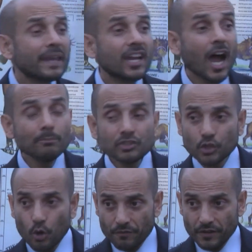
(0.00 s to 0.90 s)
become
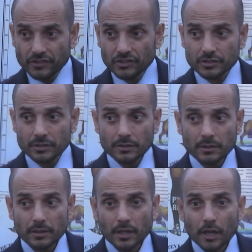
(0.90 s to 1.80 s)
servants
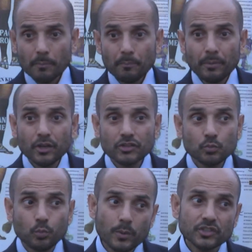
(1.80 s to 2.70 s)

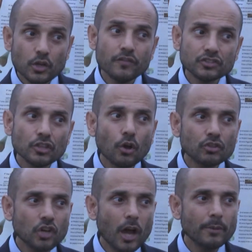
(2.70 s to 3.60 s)
because we were servants a
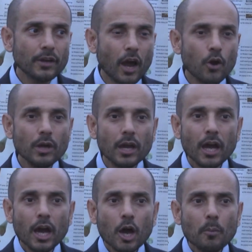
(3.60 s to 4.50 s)
long time ago,
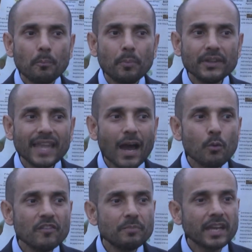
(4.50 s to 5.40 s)
but now
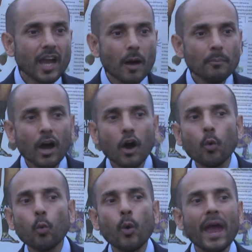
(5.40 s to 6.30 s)
we've become
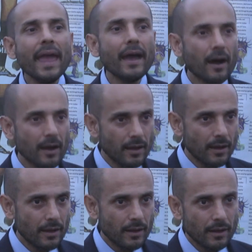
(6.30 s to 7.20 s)
aware.
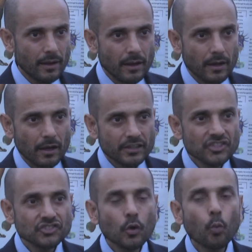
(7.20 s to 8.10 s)

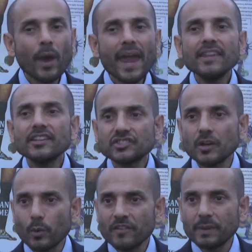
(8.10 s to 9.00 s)
There's an awareness
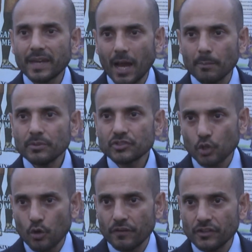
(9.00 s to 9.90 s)
that we've become
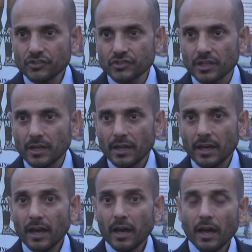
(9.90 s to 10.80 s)
servants
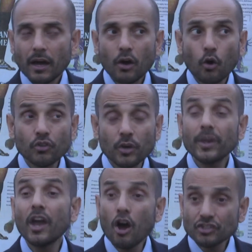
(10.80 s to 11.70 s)
or that
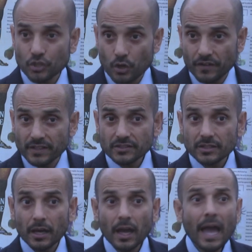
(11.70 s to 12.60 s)
we are
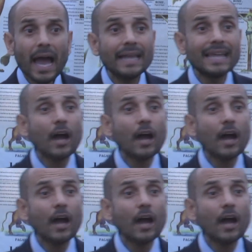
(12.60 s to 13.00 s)
servants. And